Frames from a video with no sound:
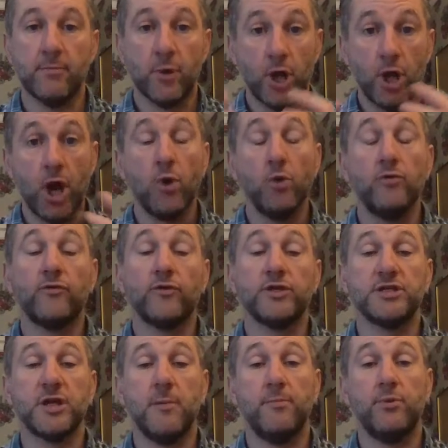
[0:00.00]
gold, for
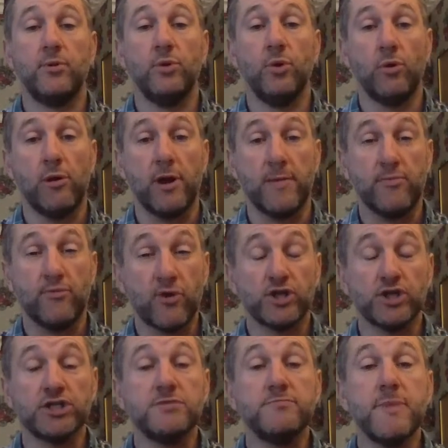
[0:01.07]
example, or a
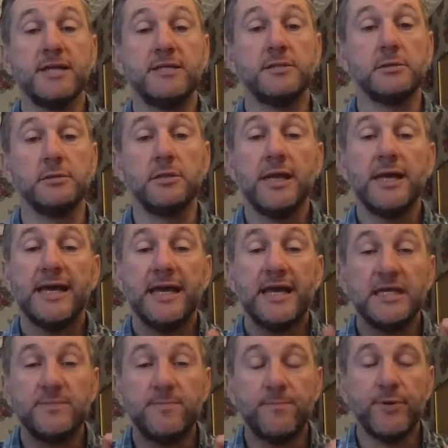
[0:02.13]
precious metal, it
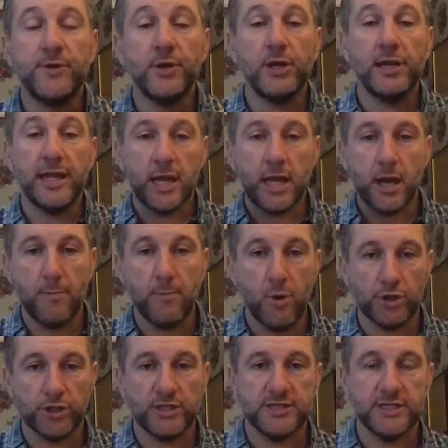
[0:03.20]
is purely a
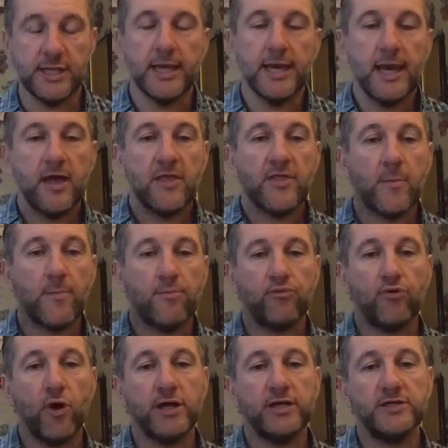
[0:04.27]
commodity. The
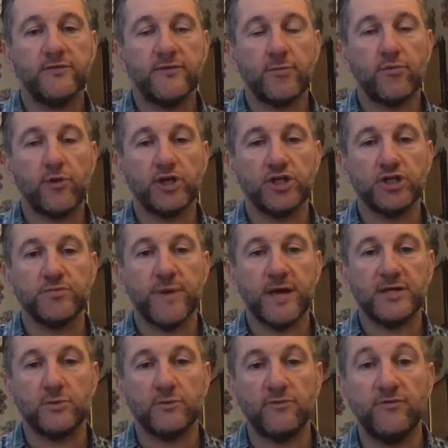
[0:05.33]
price of the precious
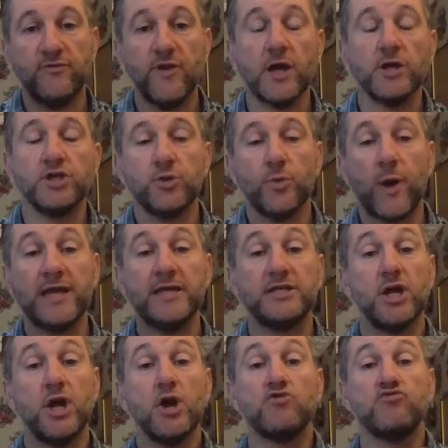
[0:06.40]
metal fluctuates
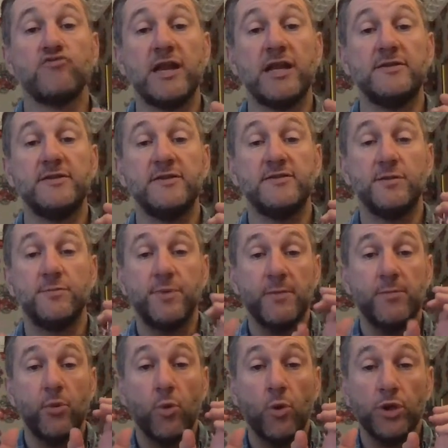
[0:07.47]
relative to
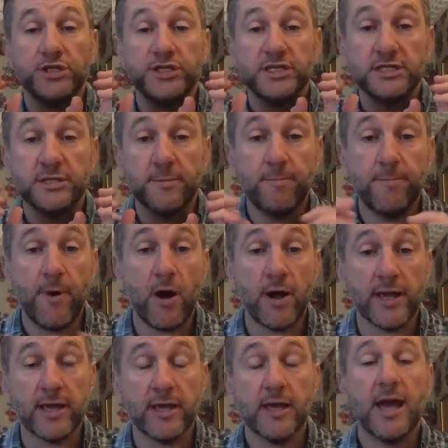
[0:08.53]
people wanting to buy
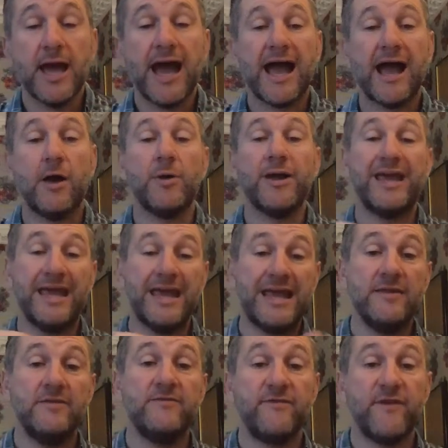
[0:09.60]
it, how
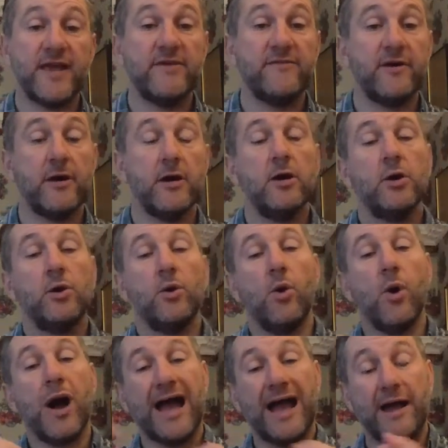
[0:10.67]
in favor
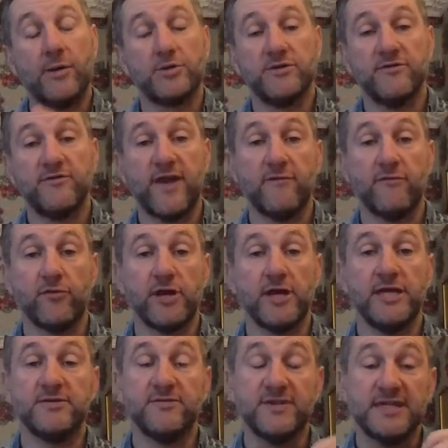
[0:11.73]
or out of favor it
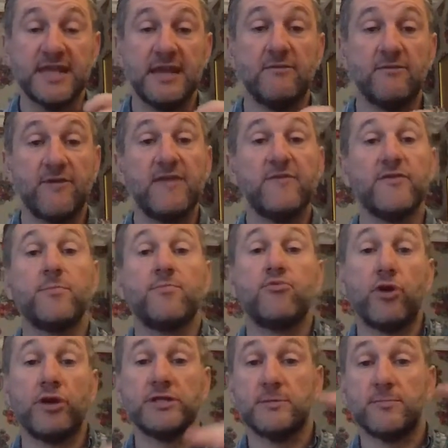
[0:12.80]
is. If it's in favor, the
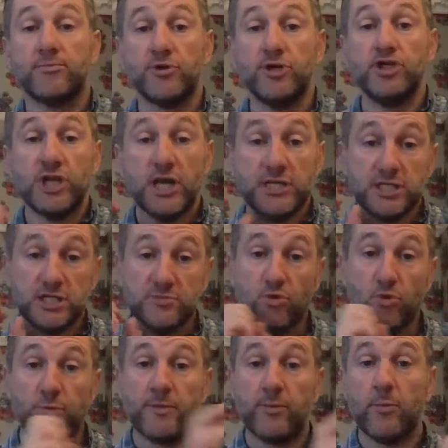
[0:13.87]
price appreciates because
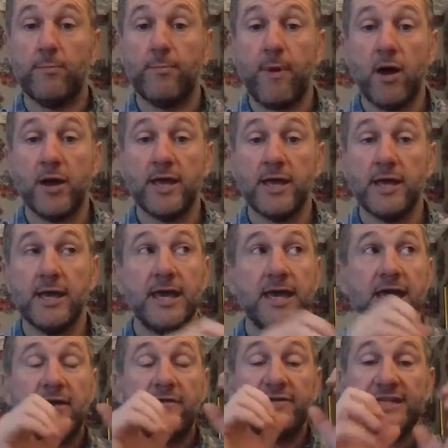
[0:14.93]
more people buy it.
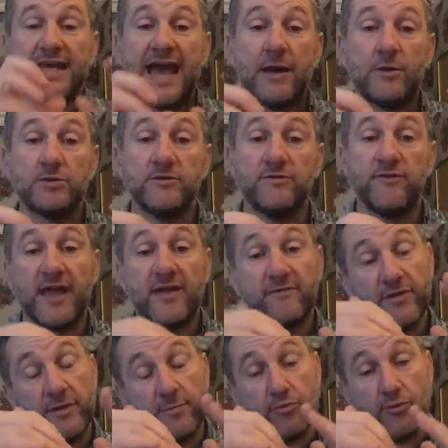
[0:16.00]
If it's out of favor,
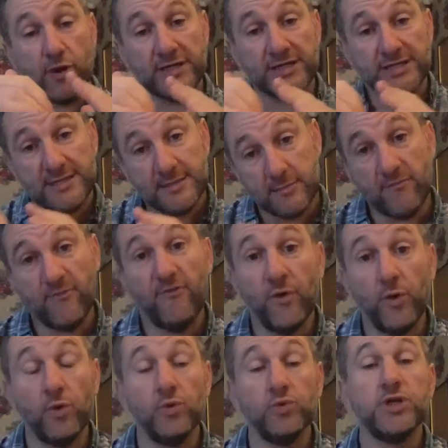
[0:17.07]
the price
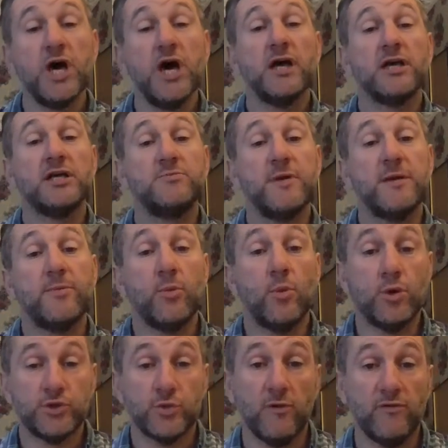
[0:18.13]
falls because people
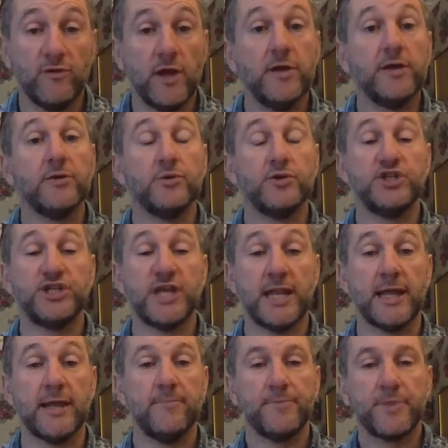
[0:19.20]
want to offload it or sell
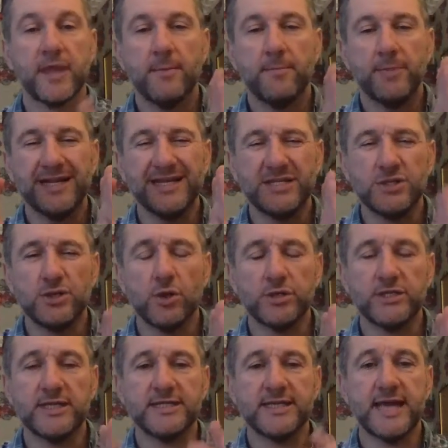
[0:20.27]
it. But it's not
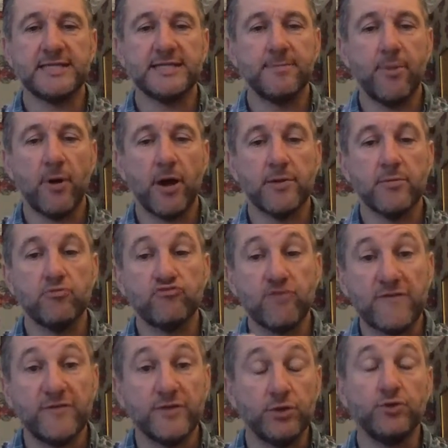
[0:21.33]
dictated by
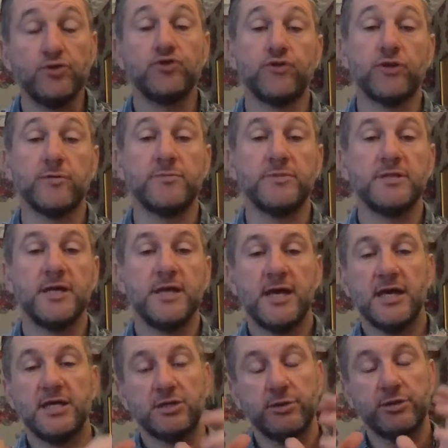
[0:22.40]
revenue streams.
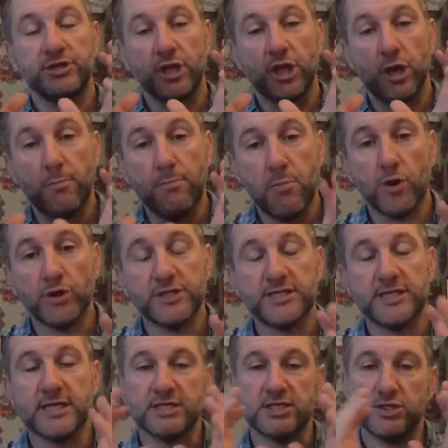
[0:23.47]
So it's a
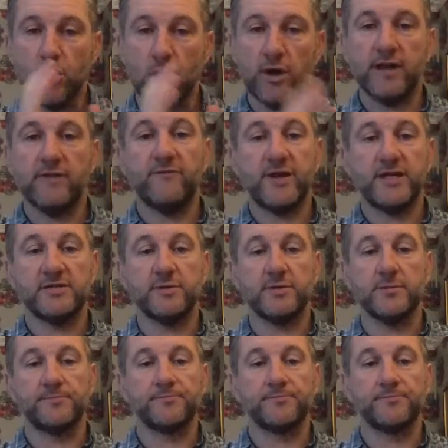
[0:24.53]
commodity, it's not an investment.